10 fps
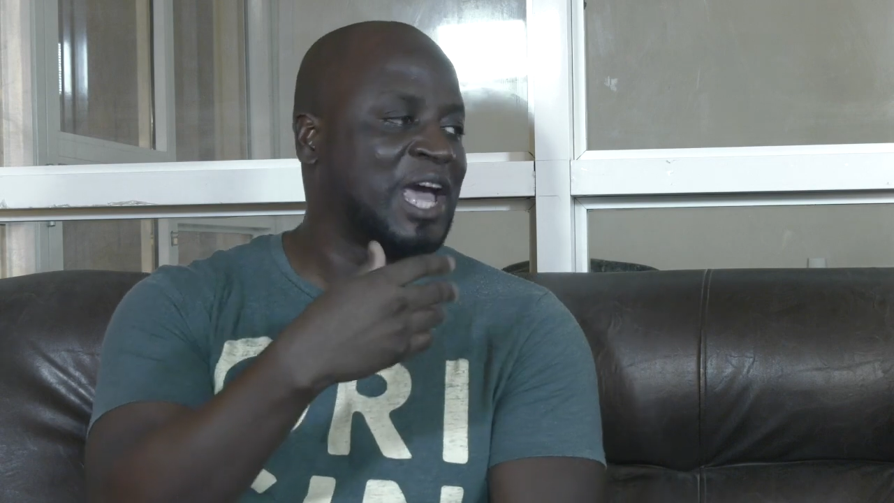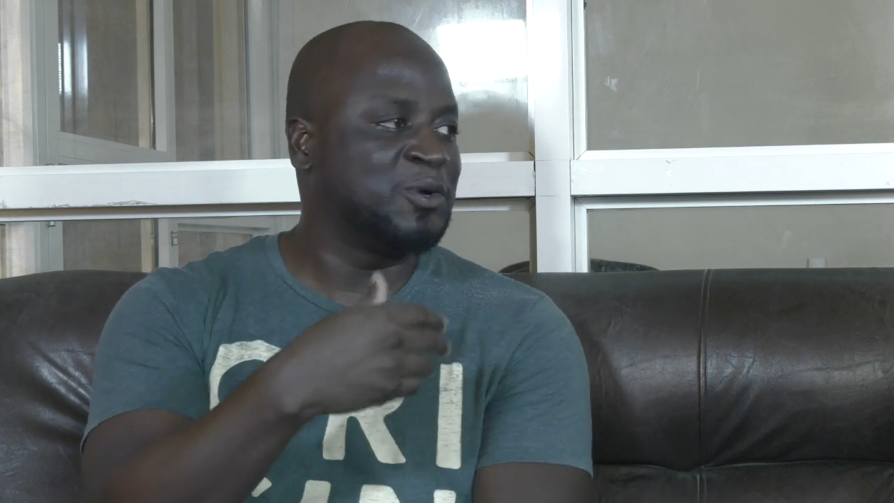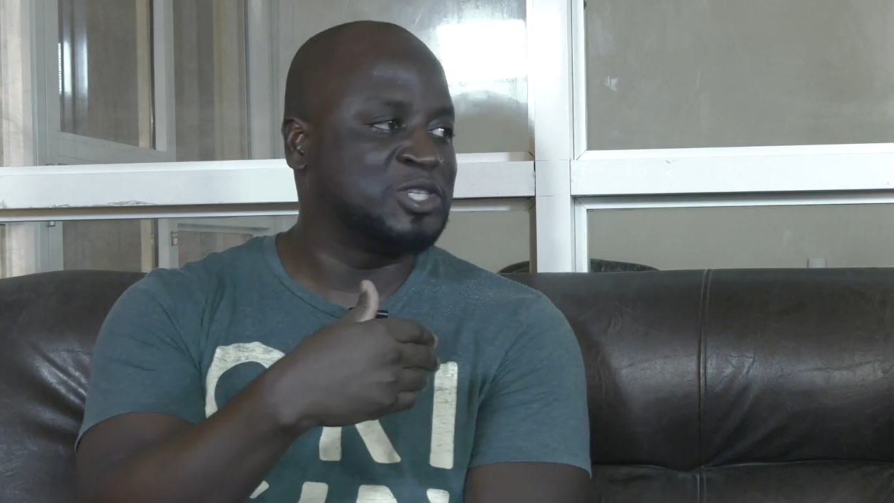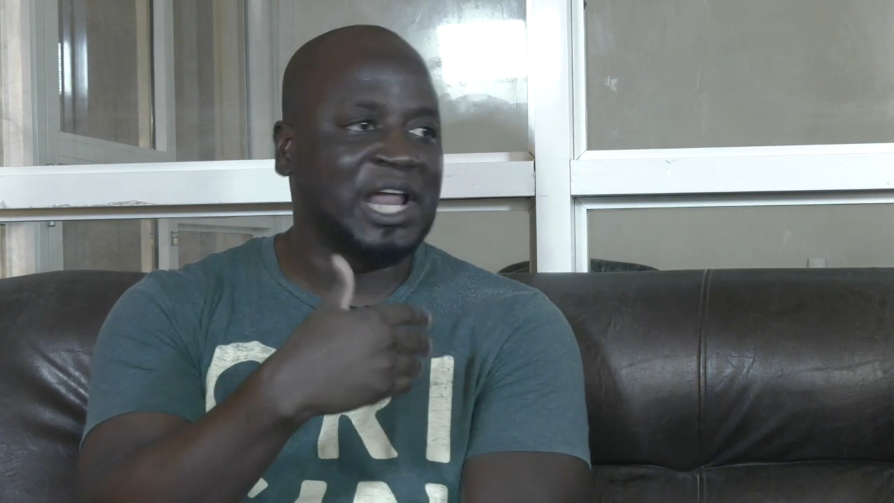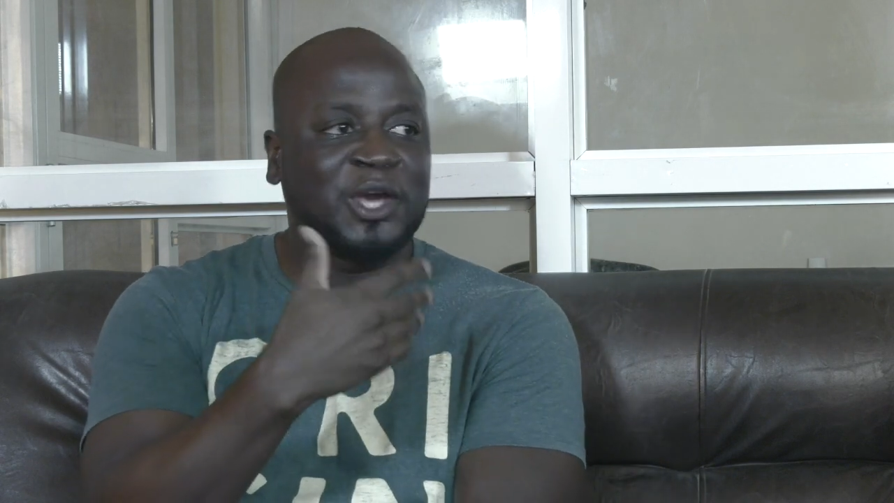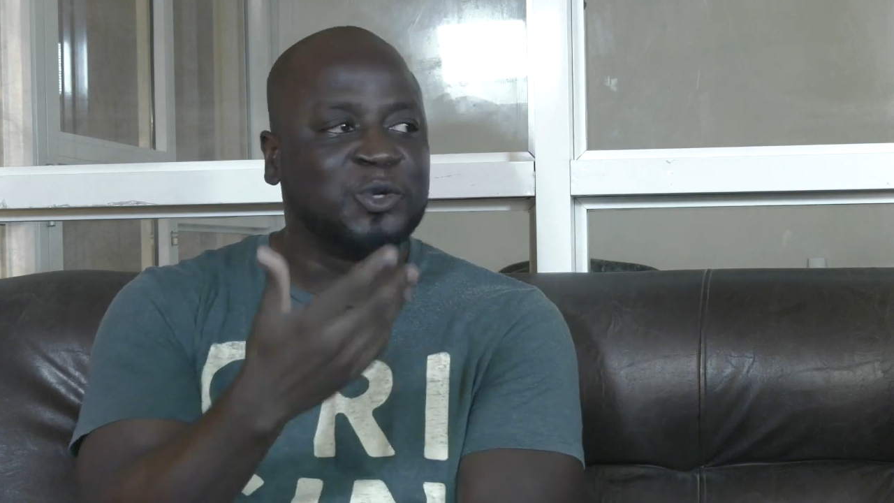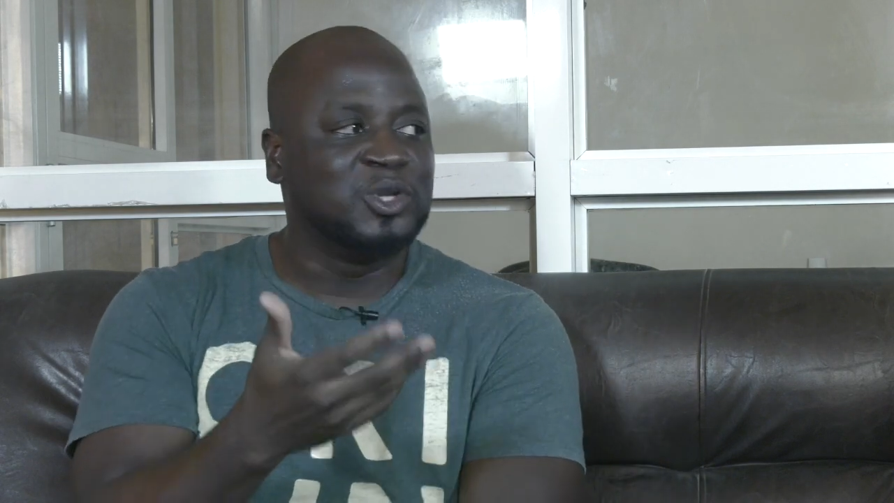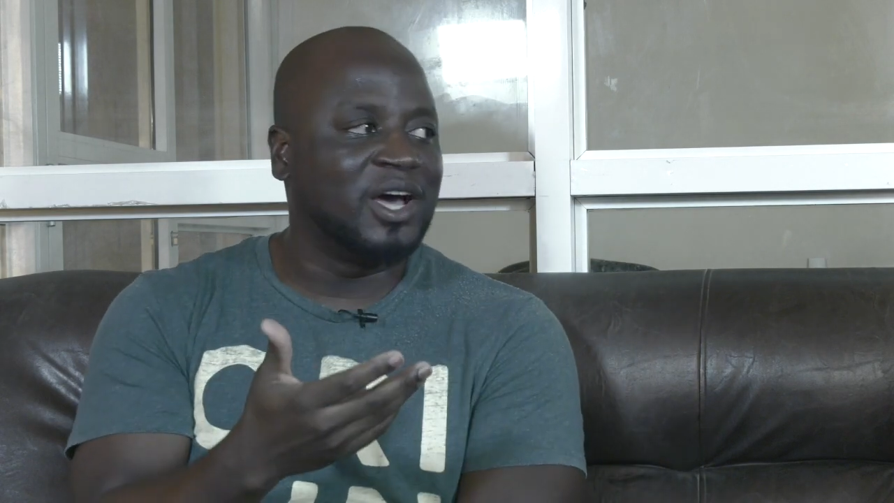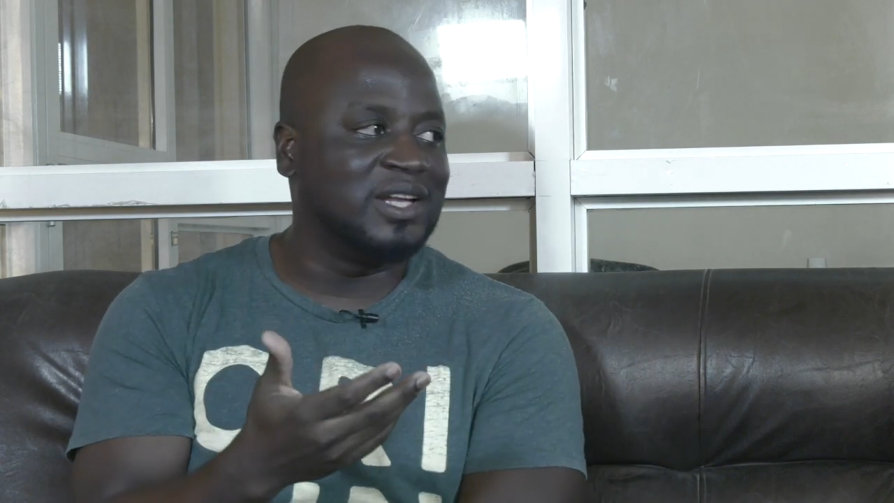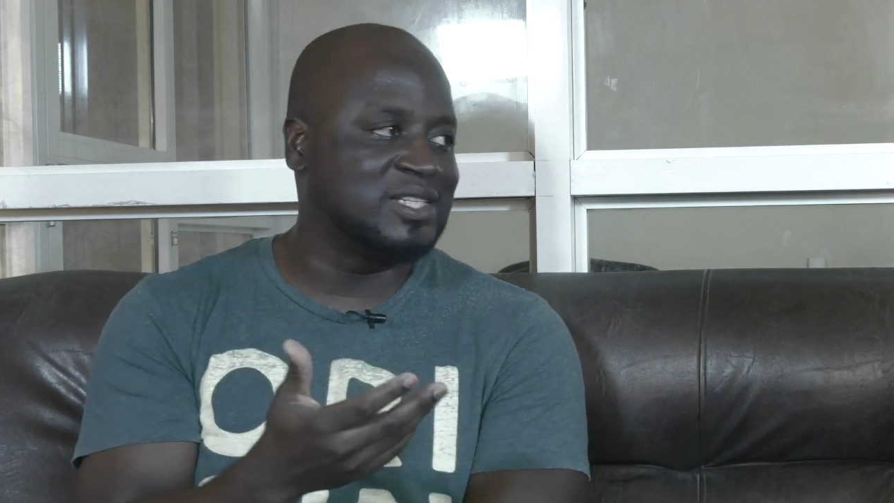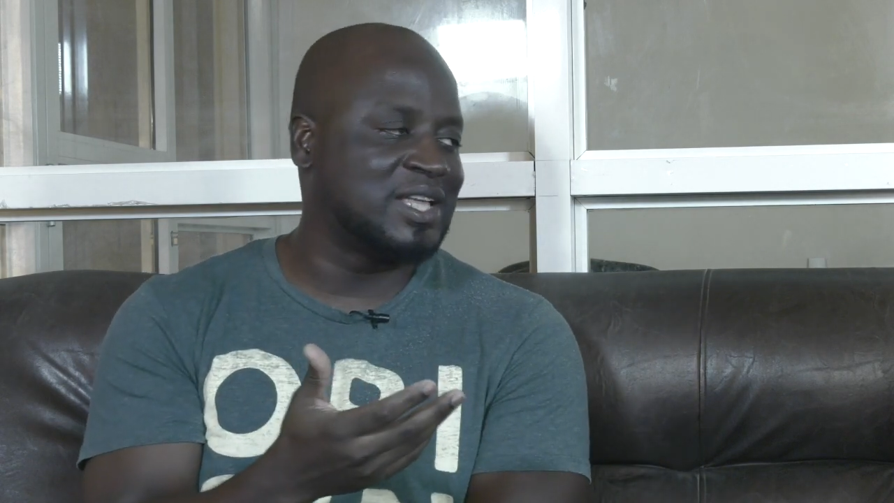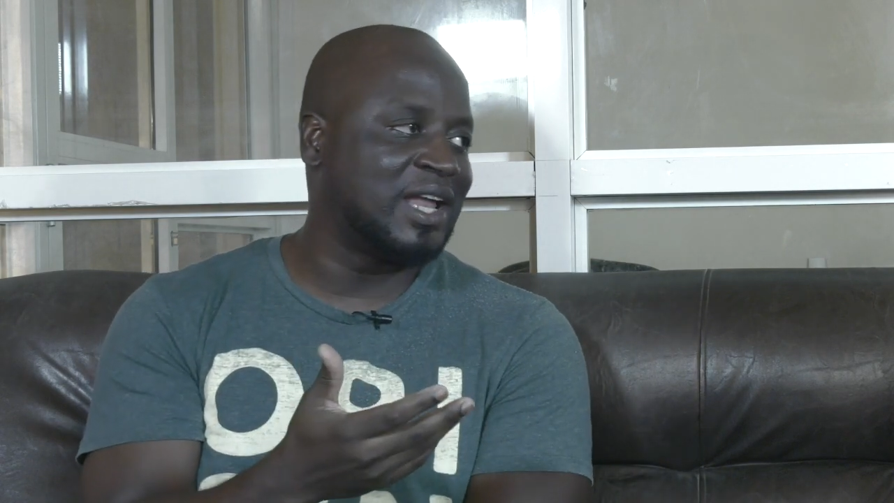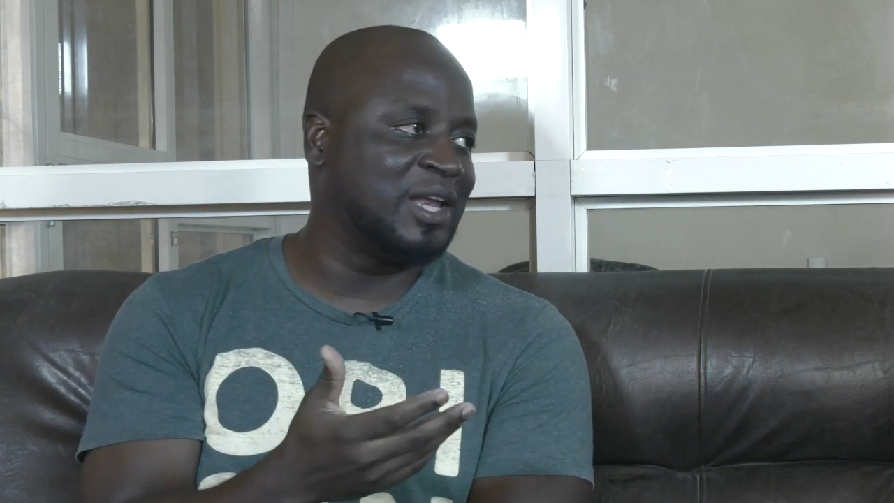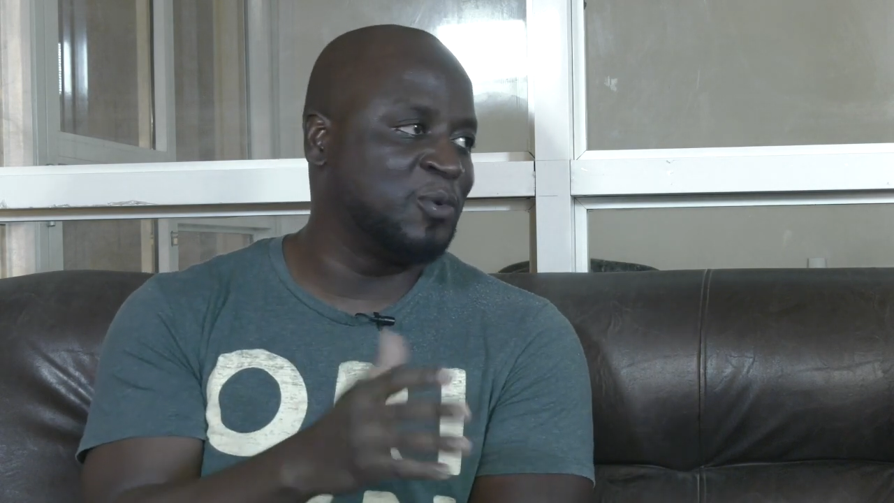language that I could not understand.